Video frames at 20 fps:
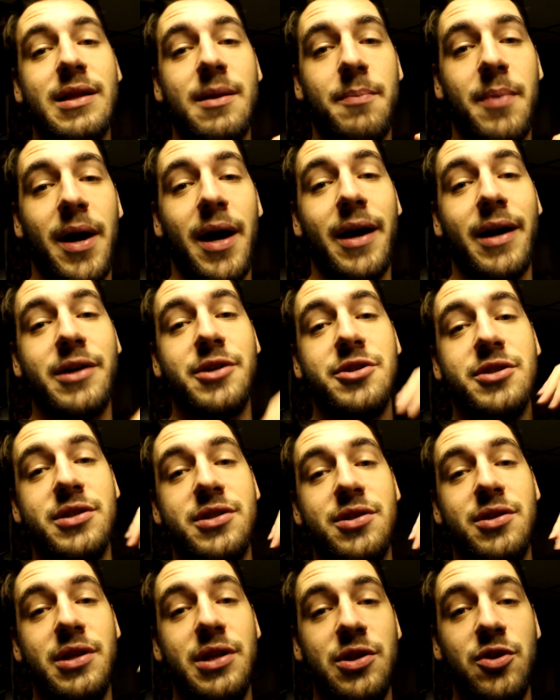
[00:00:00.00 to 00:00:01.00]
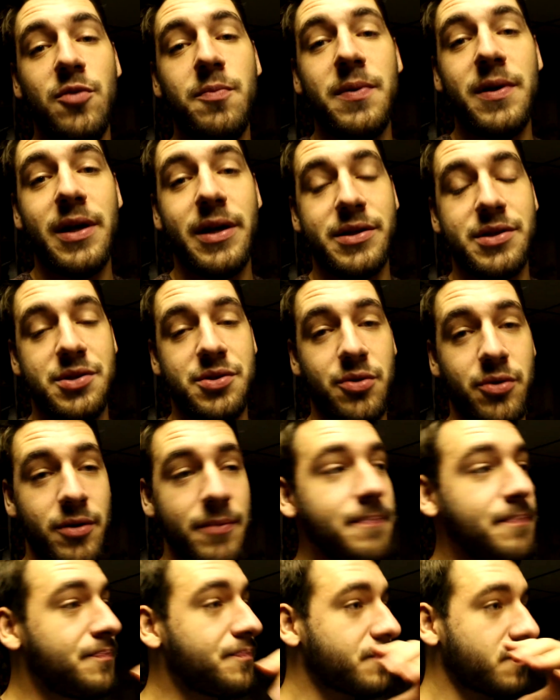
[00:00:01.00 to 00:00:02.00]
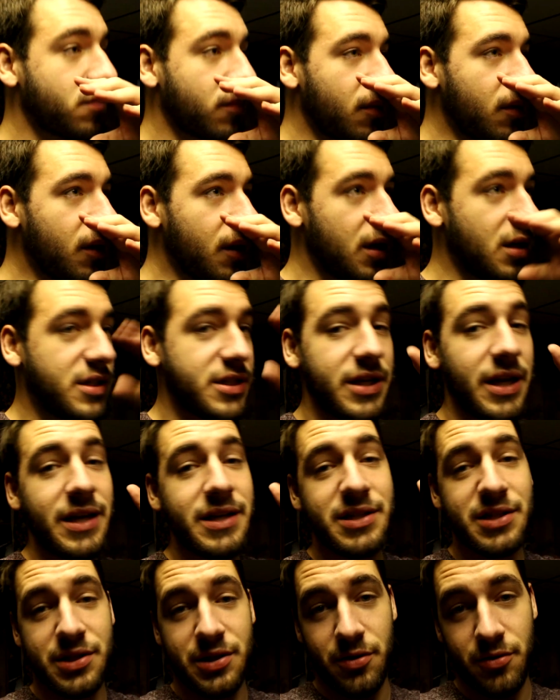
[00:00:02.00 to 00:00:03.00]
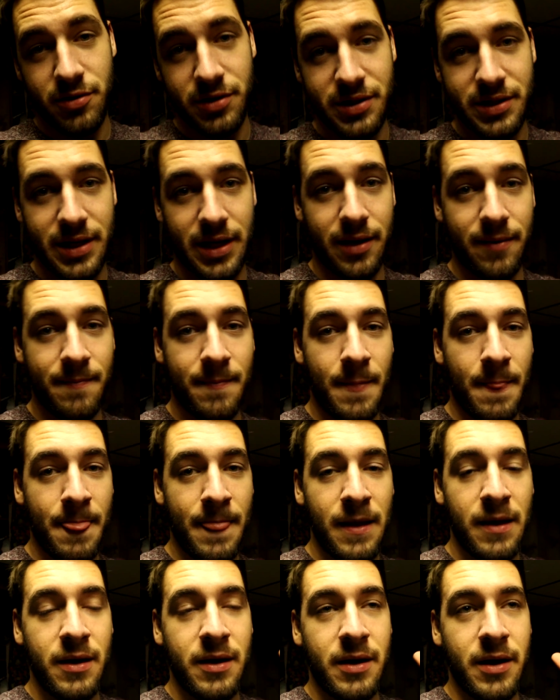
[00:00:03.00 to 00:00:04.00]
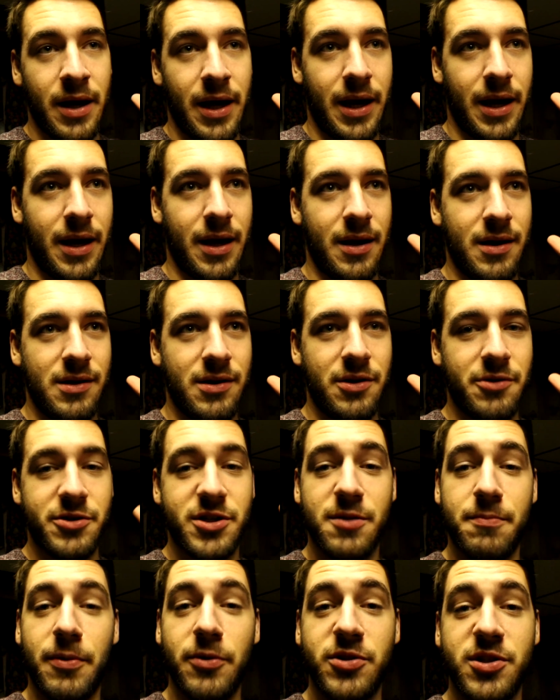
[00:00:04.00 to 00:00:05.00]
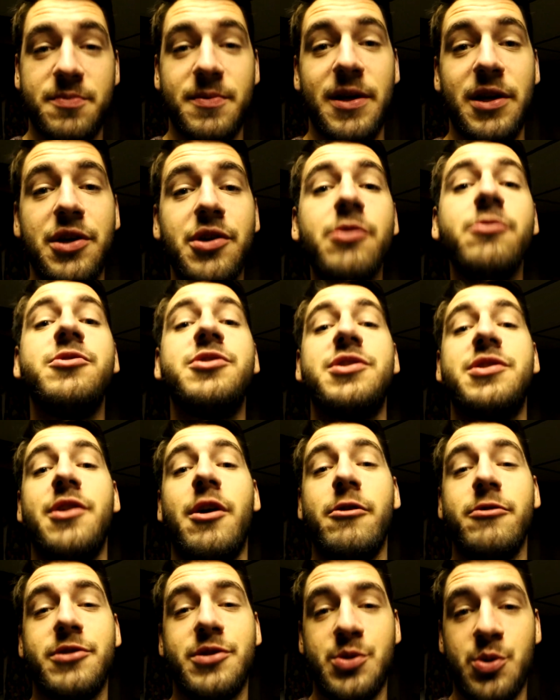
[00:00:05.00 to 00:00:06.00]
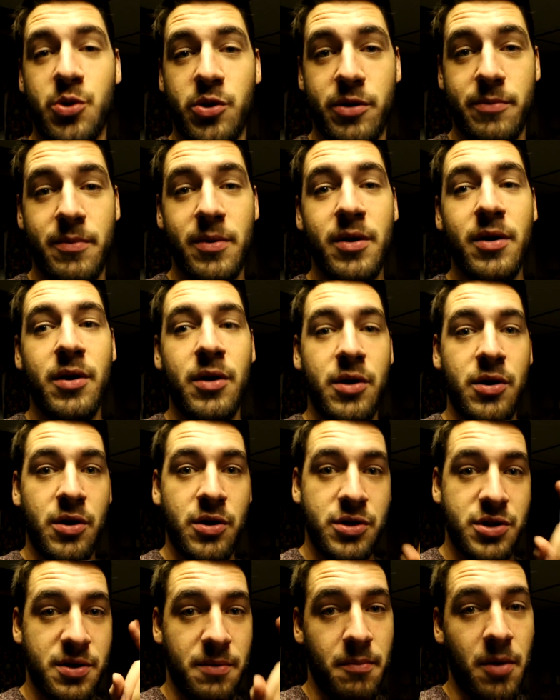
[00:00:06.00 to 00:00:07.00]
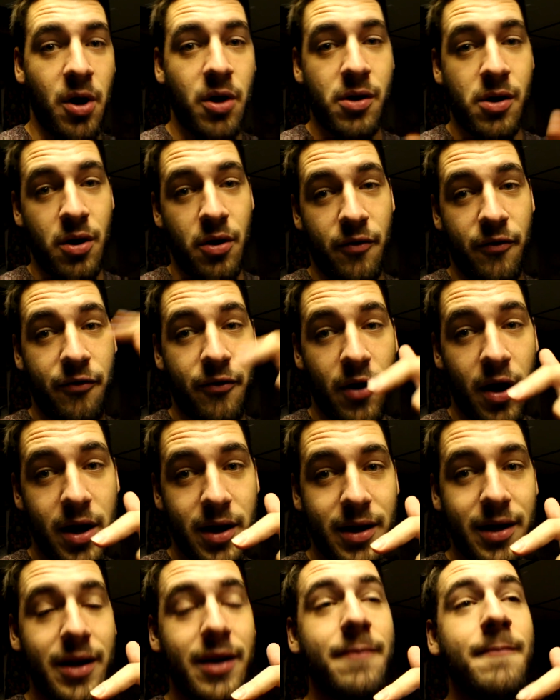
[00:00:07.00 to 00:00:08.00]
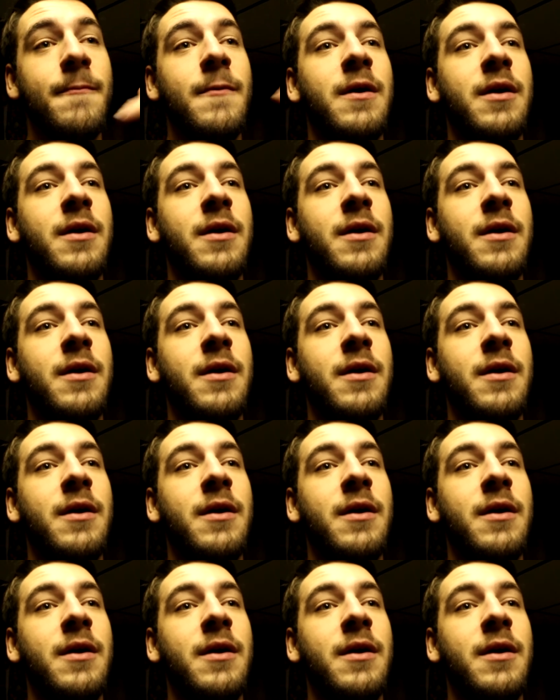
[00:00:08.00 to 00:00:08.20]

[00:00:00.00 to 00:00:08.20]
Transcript: the packages to the UPS store. Today is Thursday, and there's supposed to be a huge snowstorm tomorrow, Friday,